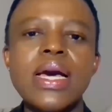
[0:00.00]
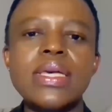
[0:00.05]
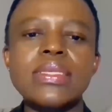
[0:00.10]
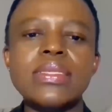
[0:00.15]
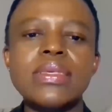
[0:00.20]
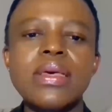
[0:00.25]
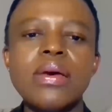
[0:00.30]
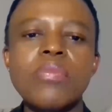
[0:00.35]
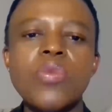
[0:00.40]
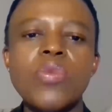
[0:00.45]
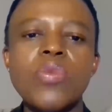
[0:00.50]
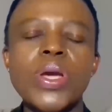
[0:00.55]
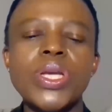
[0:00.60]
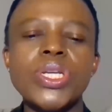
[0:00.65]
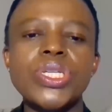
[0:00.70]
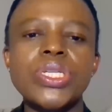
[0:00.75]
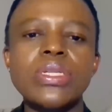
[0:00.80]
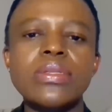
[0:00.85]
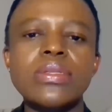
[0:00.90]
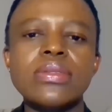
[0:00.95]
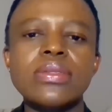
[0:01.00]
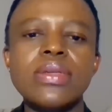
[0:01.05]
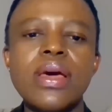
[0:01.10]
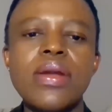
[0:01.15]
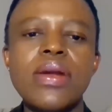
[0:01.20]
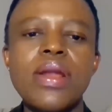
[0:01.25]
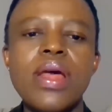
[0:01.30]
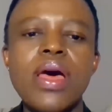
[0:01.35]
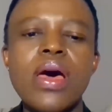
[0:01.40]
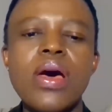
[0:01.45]
are some questions
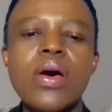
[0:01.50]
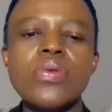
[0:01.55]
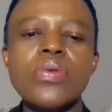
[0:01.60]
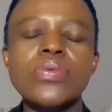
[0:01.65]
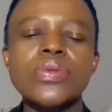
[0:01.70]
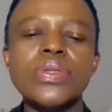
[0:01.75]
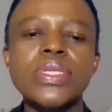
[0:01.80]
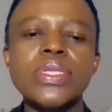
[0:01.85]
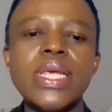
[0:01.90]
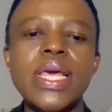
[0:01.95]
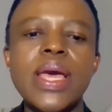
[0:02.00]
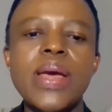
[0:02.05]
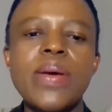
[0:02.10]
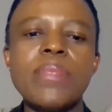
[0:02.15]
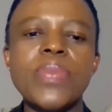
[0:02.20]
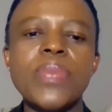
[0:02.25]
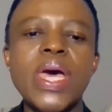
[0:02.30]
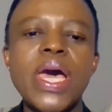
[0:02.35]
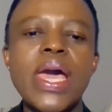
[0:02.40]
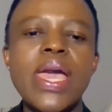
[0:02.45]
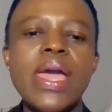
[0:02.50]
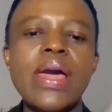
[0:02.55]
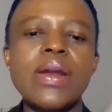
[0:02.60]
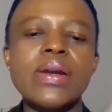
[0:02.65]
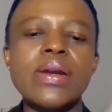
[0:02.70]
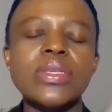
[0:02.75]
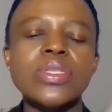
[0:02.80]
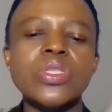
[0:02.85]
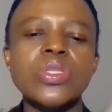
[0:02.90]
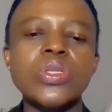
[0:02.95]
around higher
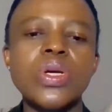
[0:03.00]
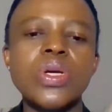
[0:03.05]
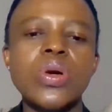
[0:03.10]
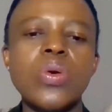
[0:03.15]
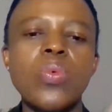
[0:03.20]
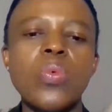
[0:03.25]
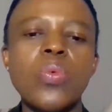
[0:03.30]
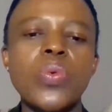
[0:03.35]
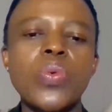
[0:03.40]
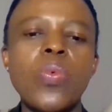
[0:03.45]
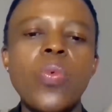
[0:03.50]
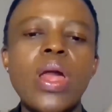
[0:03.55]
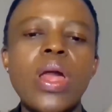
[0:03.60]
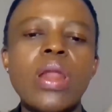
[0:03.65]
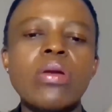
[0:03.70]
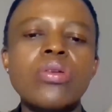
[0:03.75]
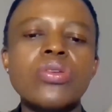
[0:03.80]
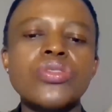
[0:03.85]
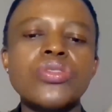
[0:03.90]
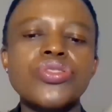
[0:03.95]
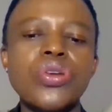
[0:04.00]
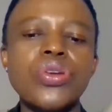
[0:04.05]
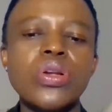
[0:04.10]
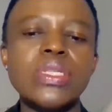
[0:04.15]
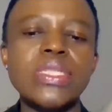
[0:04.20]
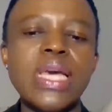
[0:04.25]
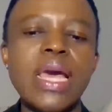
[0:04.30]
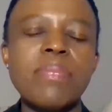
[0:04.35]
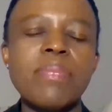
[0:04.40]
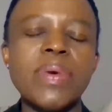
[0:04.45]
risk with
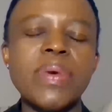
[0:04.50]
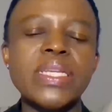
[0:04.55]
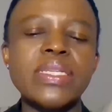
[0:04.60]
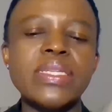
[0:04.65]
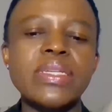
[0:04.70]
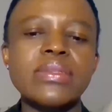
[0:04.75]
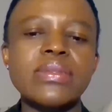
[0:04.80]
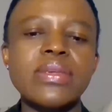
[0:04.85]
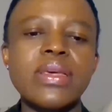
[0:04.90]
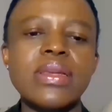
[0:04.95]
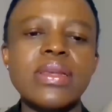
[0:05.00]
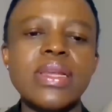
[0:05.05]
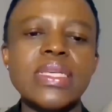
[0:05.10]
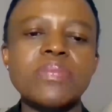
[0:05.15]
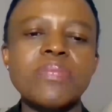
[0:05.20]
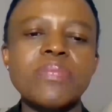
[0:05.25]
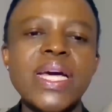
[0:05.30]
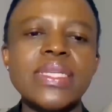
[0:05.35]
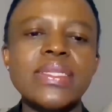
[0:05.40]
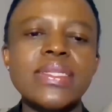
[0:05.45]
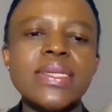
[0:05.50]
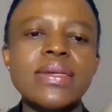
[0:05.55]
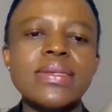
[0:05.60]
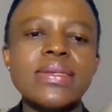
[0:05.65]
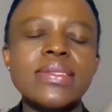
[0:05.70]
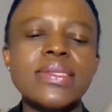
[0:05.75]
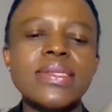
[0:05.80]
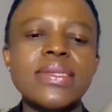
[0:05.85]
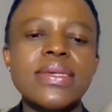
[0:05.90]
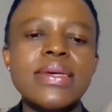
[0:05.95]
well-controlled diabetics and
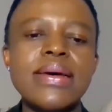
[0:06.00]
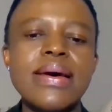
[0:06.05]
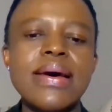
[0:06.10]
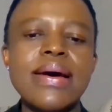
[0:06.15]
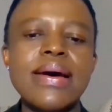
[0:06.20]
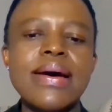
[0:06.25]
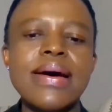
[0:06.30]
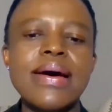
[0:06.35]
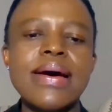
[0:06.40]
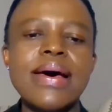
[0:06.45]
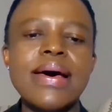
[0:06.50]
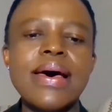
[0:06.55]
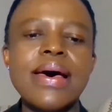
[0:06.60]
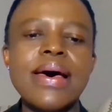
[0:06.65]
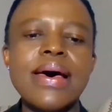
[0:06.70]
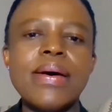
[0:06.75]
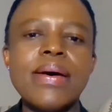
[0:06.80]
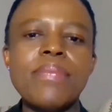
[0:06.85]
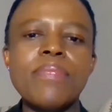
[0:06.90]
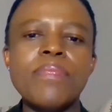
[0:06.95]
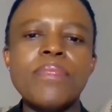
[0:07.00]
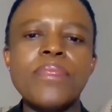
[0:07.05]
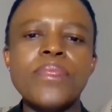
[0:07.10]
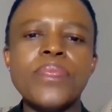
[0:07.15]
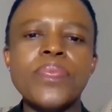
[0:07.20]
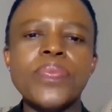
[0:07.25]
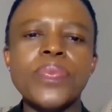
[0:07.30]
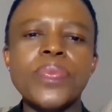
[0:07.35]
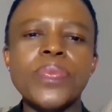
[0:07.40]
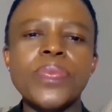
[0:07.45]
asthmatics.
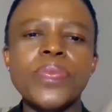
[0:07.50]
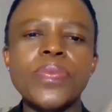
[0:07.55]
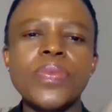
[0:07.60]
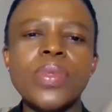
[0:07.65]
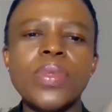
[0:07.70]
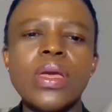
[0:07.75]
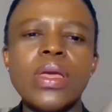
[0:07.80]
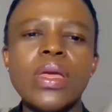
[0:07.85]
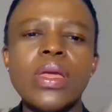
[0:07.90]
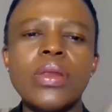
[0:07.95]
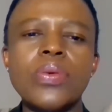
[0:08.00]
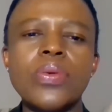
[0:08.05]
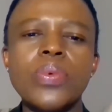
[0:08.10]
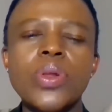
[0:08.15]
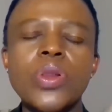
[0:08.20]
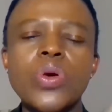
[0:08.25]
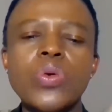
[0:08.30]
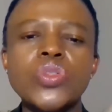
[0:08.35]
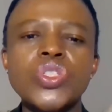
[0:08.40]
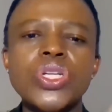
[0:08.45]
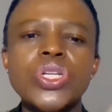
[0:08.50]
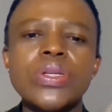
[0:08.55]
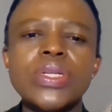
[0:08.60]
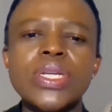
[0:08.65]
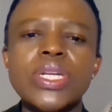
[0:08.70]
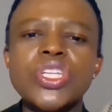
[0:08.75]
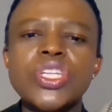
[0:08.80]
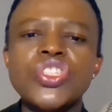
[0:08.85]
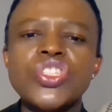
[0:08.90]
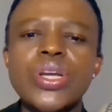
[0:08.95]
And we know
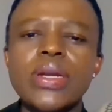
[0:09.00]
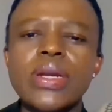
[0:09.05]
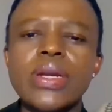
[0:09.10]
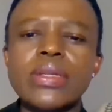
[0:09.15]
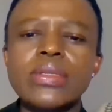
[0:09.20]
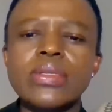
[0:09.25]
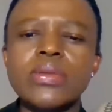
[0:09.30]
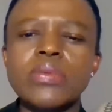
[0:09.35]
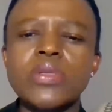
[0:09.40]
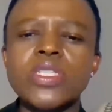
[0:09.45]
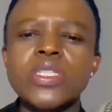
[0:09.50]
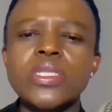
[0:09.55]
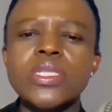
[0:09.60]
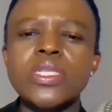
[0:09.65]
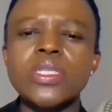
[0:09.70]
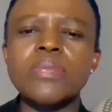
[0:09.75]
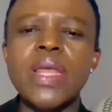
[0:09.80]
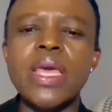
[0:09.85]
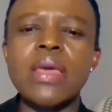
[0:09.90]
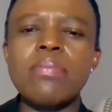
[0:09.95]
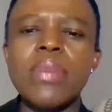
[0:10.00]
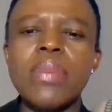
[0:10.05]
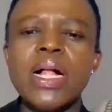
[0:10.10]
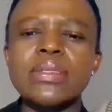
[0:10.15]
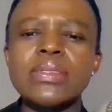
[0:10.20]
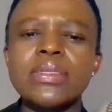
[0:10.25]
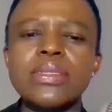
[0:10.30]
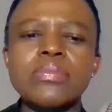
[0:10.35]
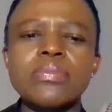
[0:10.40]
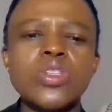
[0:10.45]
children in general display
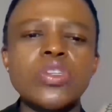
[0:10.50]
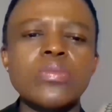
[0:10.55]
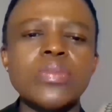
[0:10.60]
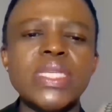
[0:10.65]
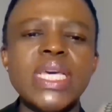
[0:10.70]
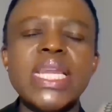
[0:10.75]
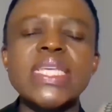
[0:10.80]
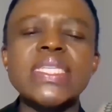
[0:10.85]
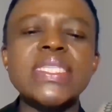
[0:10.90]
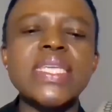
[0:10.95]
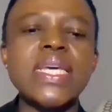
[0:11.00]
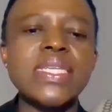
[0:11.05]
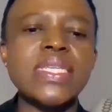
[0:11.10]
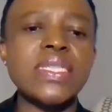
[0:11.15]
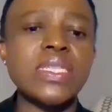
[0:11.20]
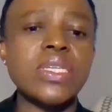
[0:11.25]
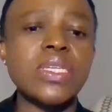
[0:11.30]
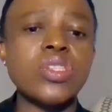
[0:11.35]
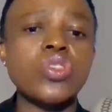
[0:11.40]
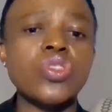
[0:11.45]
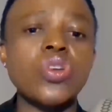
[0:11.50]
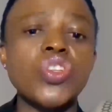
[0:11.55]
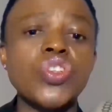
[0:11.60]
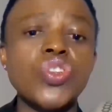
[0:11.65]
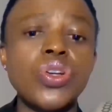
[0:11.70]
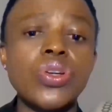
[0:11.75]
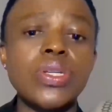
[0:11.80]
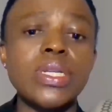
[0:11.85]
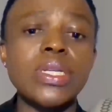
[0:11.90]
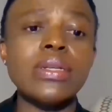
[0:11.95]
mild symptoms. Any statistics on
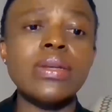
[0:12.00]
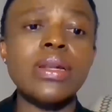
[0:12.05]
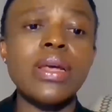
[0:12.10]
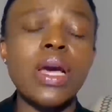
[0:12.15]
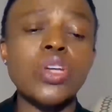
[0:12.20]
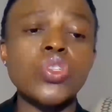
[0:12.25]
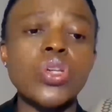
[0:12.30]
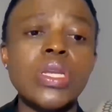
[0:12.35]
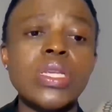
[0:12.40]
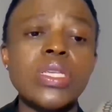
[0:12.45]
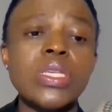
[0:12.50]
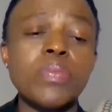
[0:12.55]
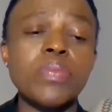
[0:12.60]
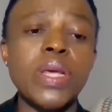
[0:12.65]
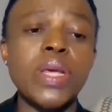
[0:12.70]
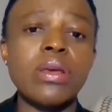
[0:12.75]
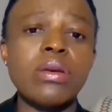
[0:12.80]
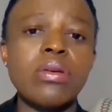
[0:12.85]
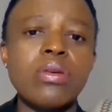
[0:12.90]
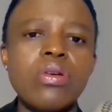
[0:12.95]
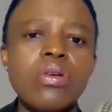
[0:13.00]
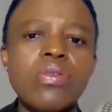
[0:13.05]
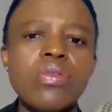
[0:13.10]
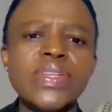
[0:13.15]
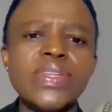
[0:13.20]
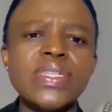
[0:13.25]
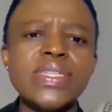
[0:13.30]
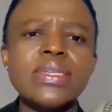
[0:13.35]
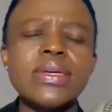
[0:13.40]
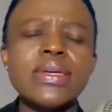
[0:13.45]
children actually spreading
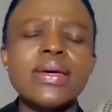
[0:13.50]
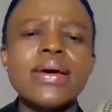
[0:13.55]
COVID?